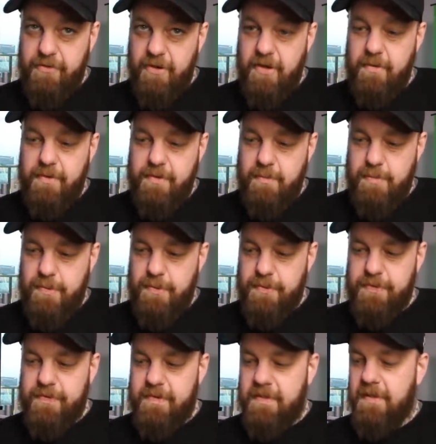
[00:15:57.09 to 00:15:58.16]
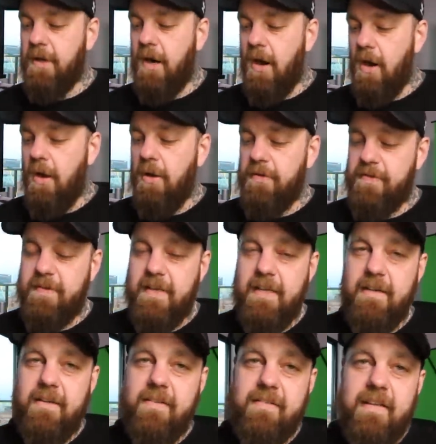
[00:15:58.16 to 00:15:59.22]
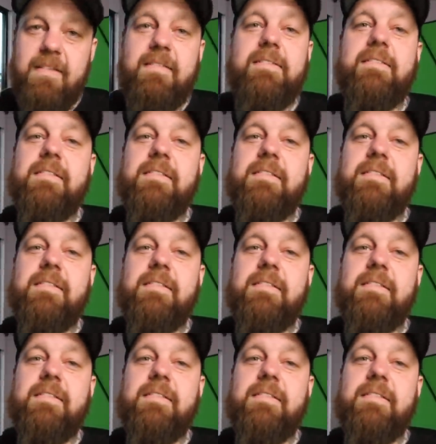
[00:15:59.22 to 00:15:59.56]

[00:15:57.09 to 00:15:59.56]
shirt with the Boost, were all sent a cease and